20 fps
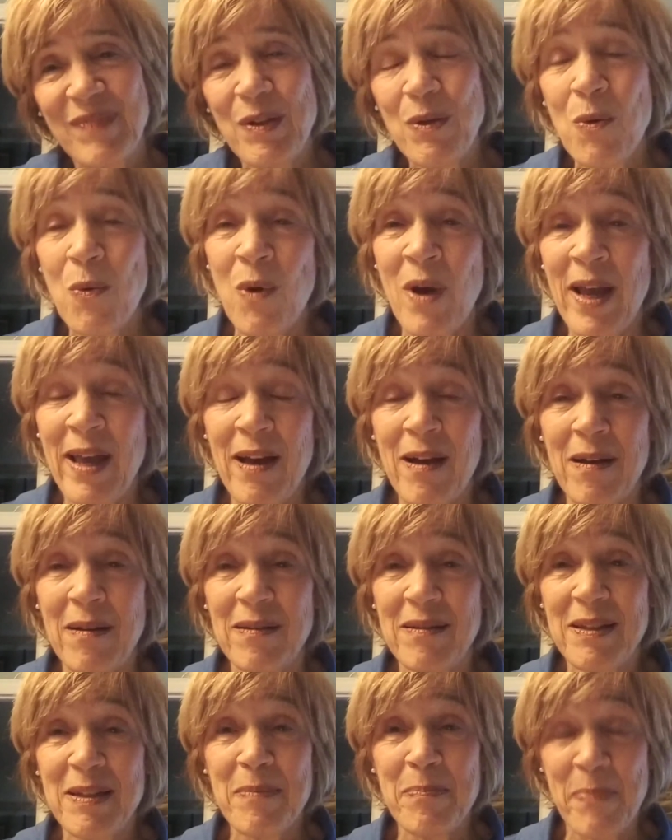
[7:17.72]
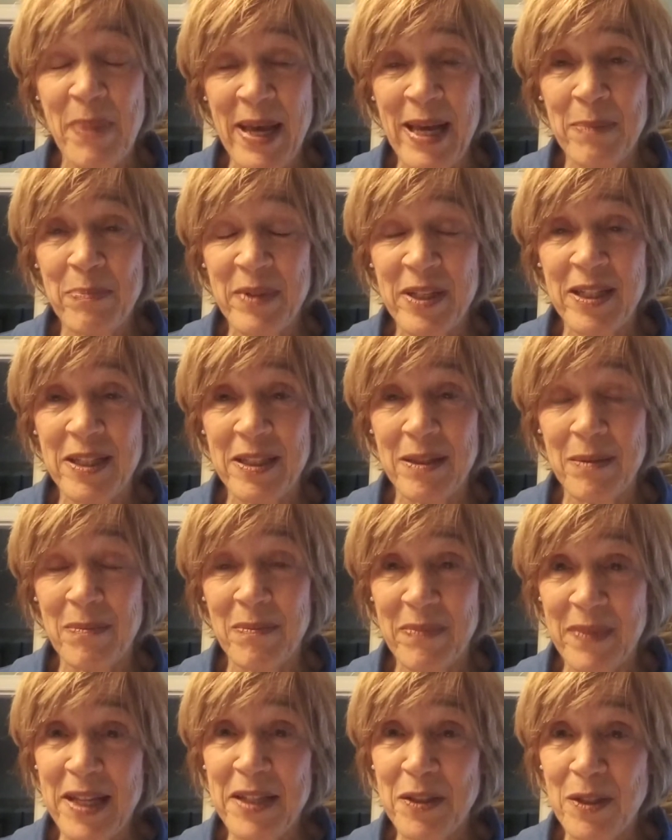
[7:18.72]
Wow, baptism,
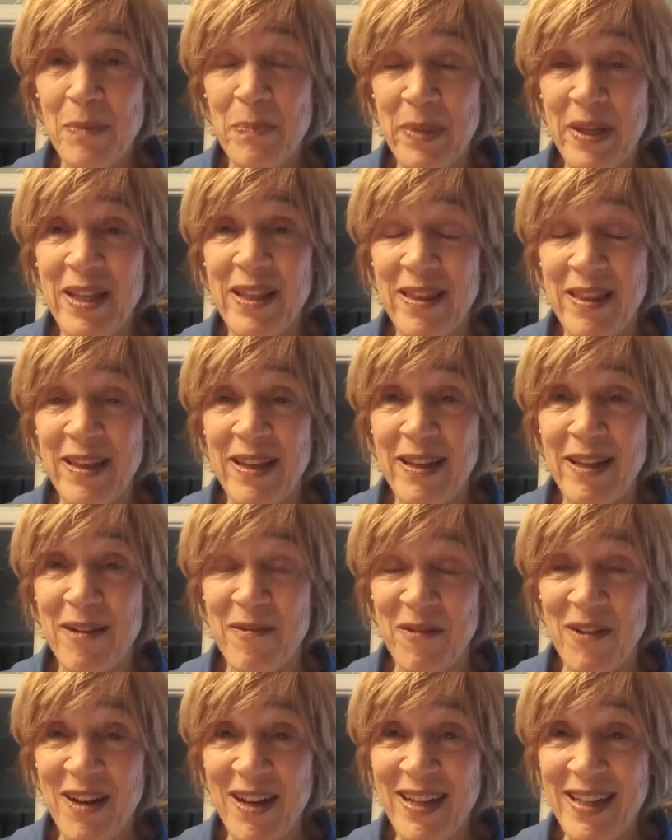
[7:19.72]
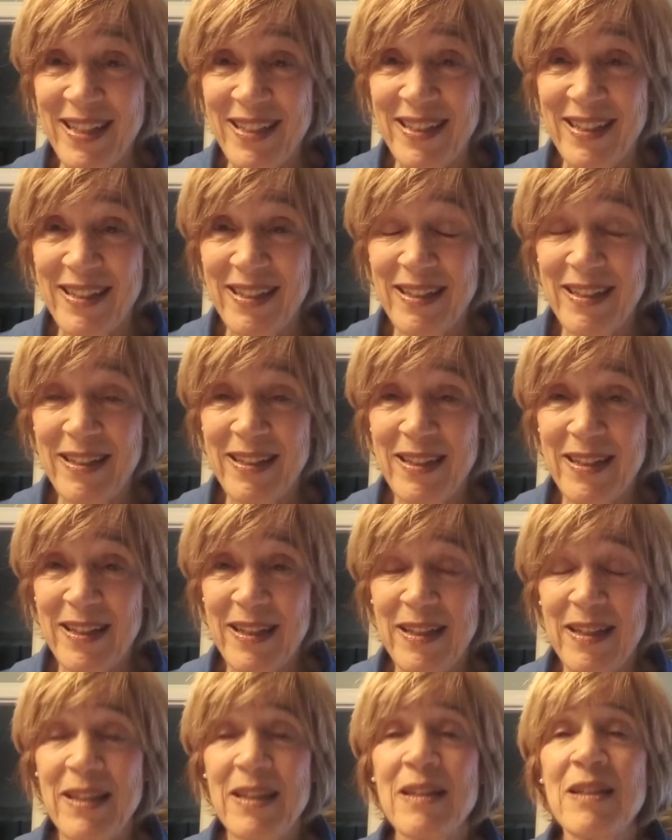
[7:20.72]
that's a big thing, right?
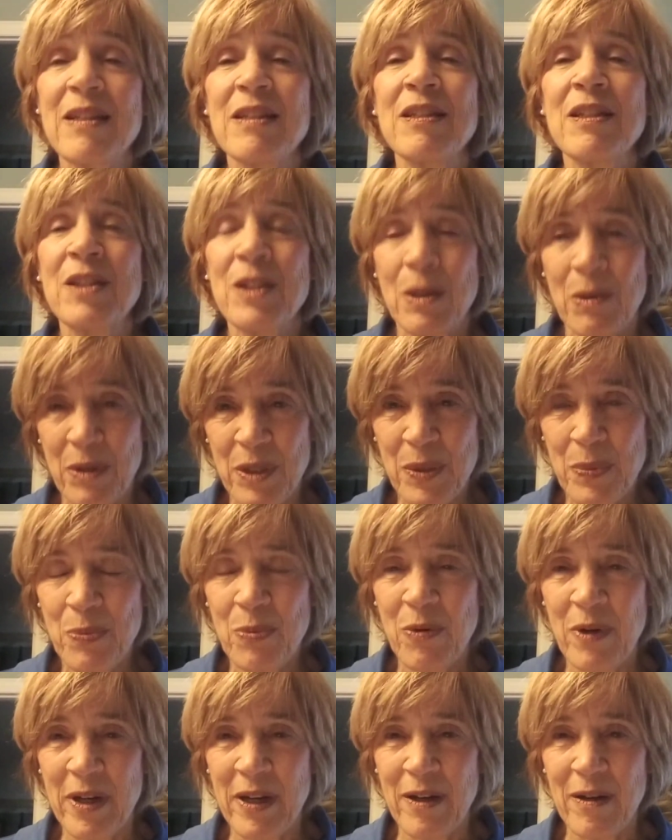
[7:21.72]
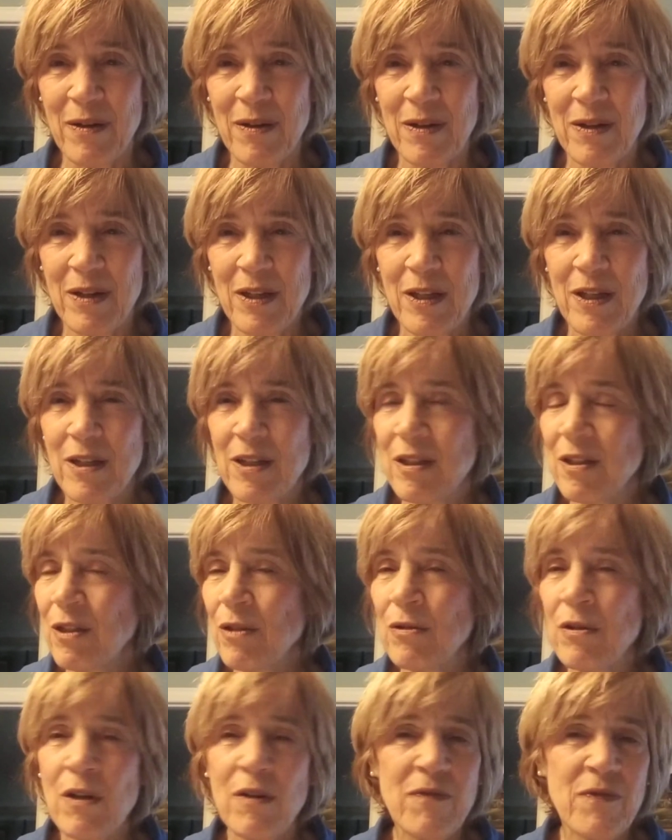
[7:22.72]
So is prayer. So
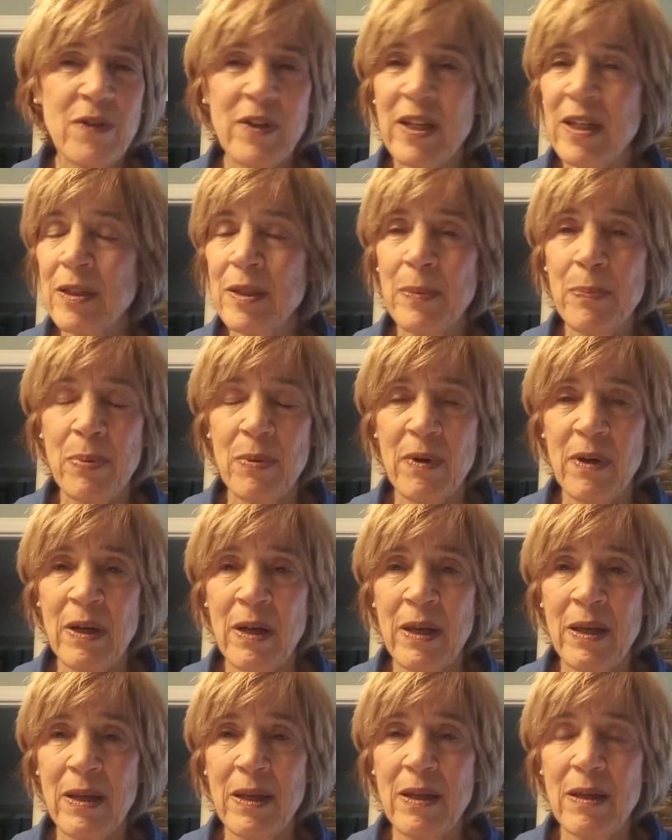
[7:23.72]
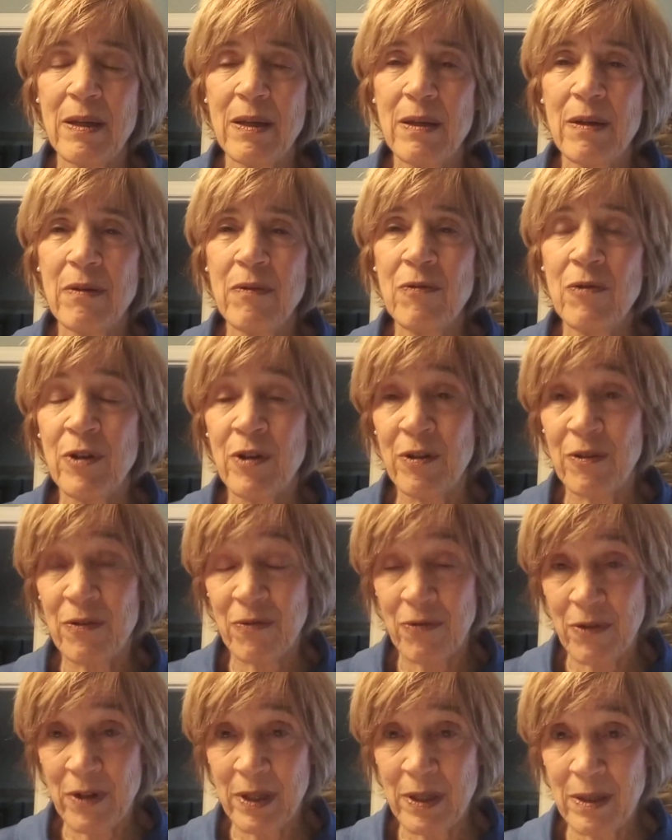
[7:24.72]
don't forget to pray for your
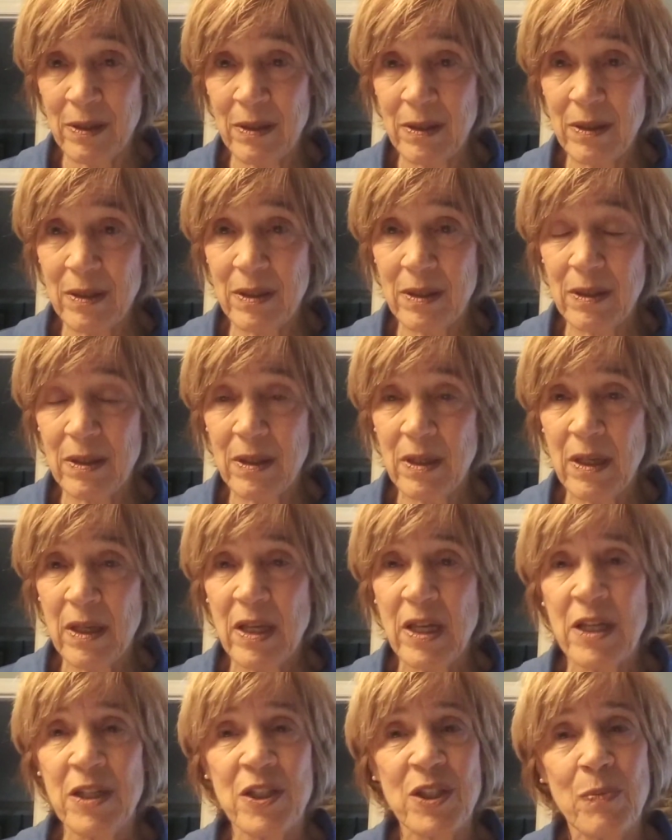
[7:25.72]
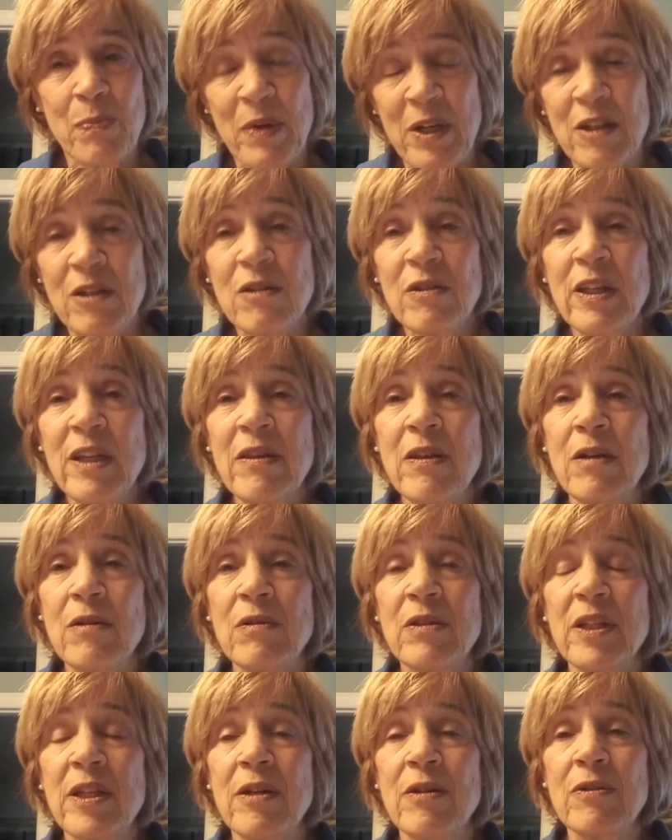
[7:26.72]
friends, especially those
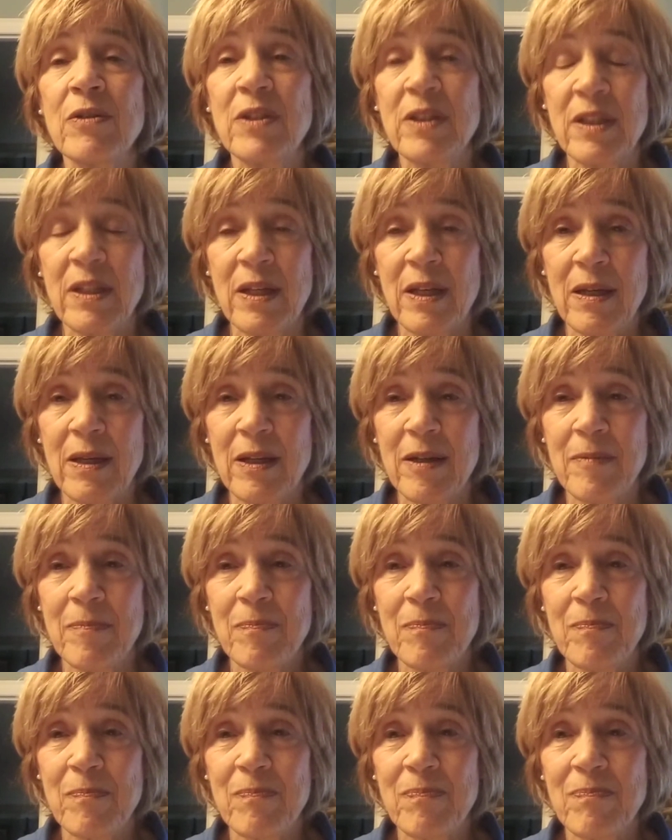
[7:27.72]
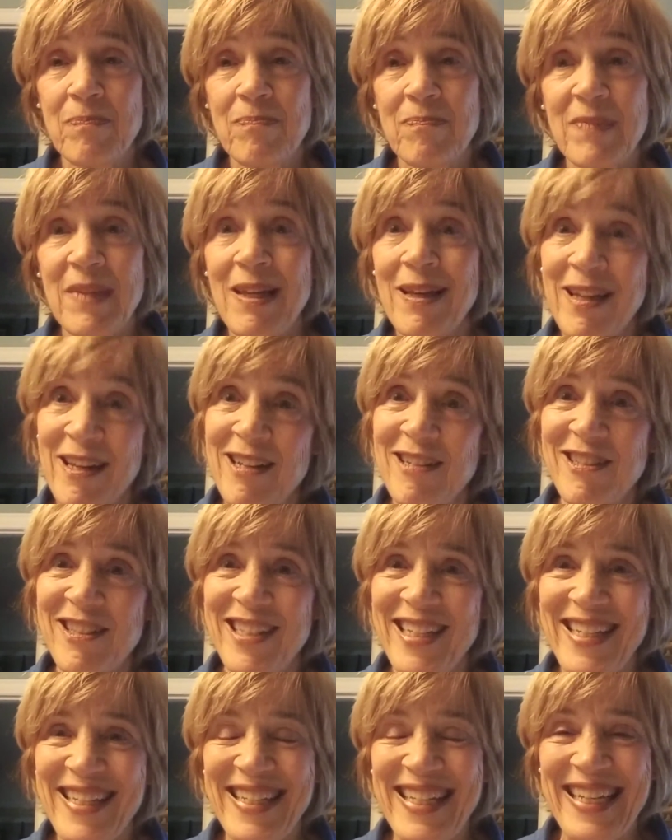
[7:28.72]
that are sick. And I'll see
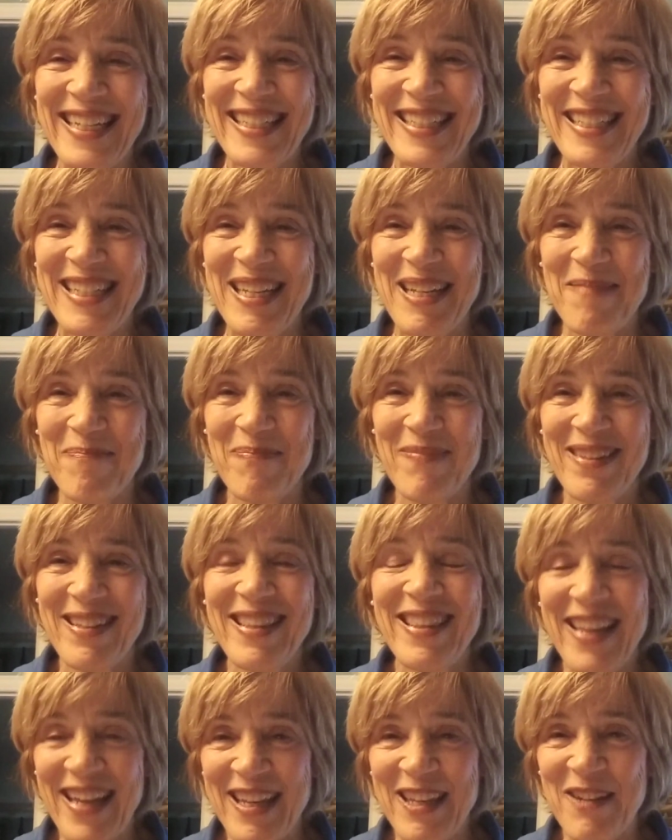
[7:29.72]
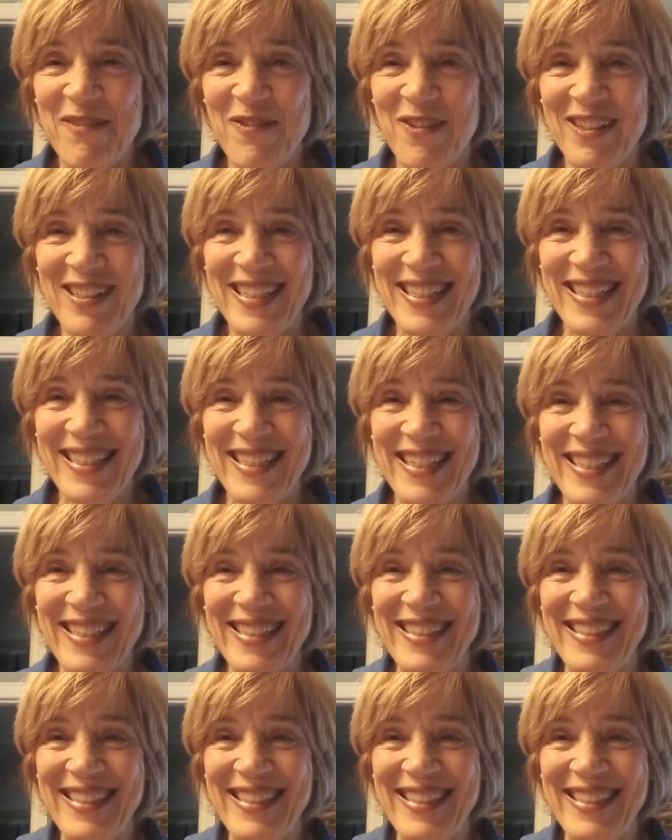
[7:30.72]
you next time. Thank you for listening.